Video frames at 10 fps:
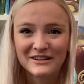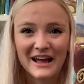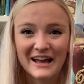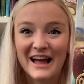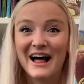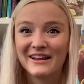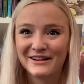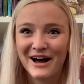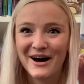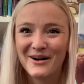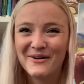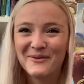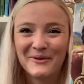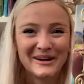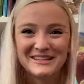Like,
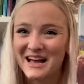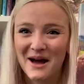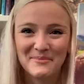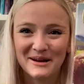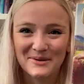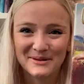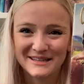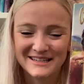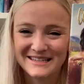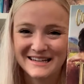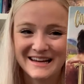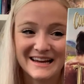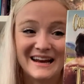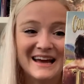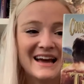hello? What is happening with this
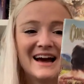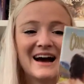scene?